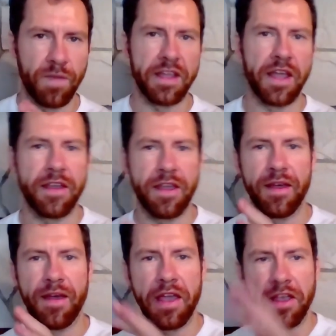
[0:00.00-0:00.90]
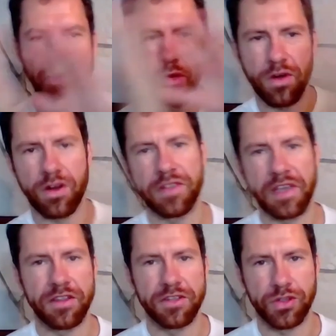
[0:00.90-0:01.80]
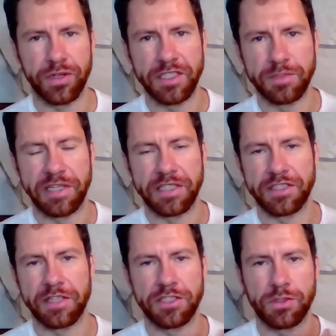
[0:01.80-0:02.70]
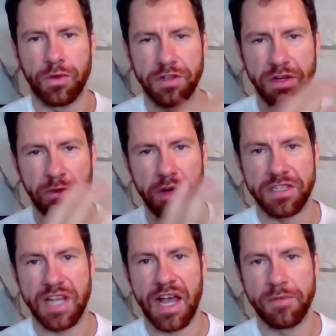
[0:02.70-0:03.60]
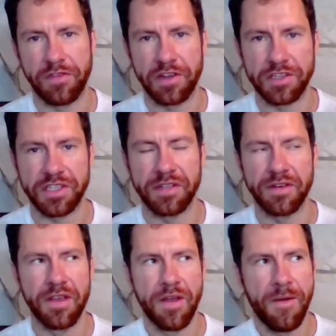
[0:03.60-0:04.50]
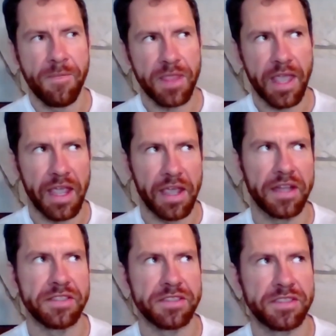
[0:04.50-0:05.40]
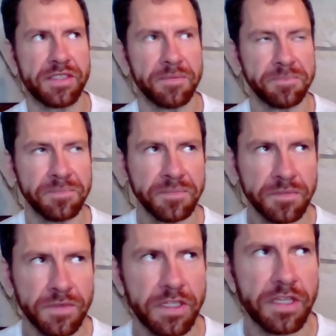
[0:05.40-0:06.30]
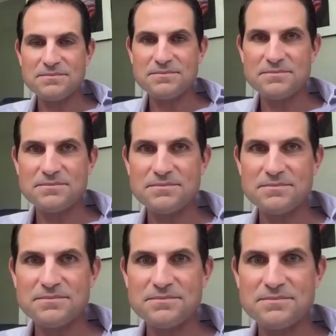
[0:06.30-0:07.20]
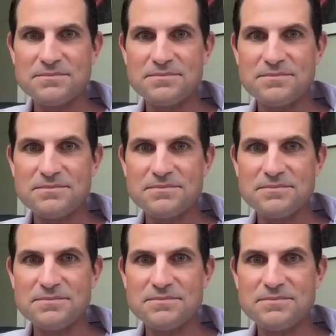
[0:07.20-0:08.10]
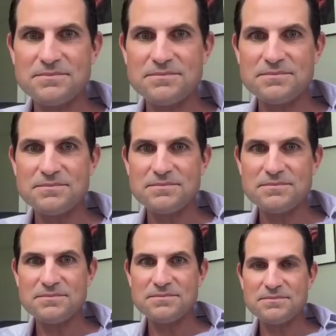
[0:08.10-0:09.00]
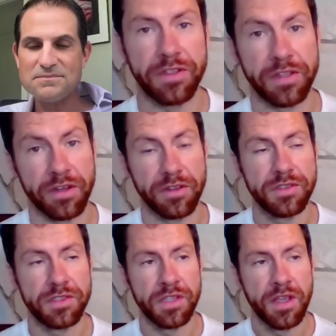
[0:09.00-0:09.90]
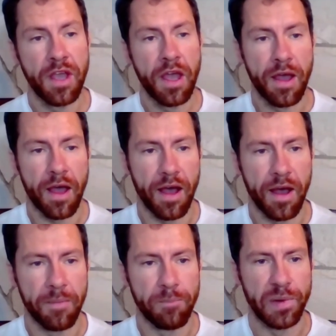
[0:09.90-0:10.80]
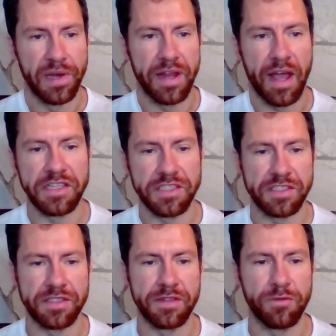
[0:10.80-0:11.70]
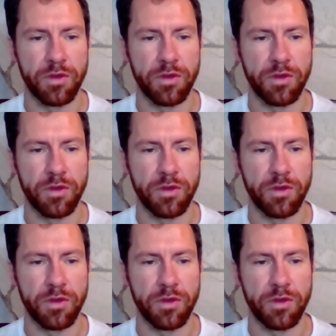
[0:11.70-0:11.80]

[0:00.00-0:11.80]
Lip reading: I ignored all the other trees because they just weren't time efficient. And yes, a real strategy would have included those. But I just,